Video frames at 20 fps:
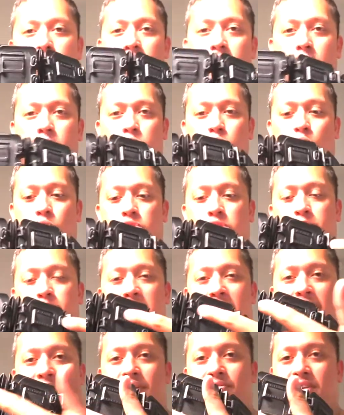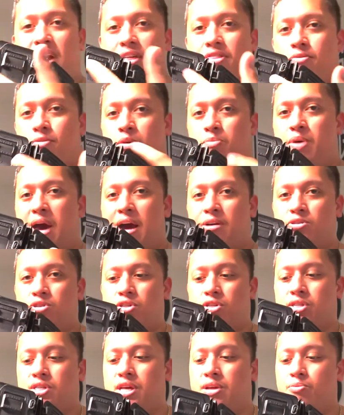right here towards the back, I've got three
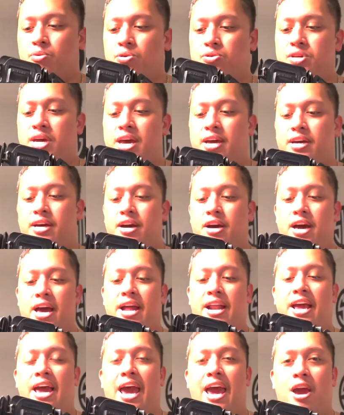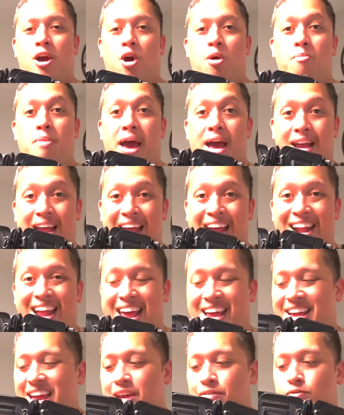pouches that will take any AR mag and
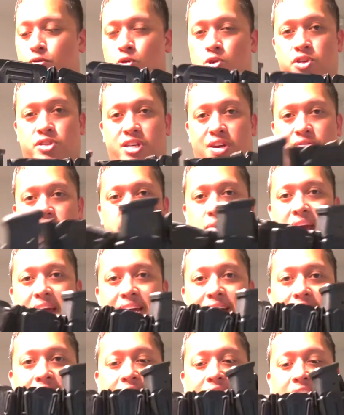AK-47 mag.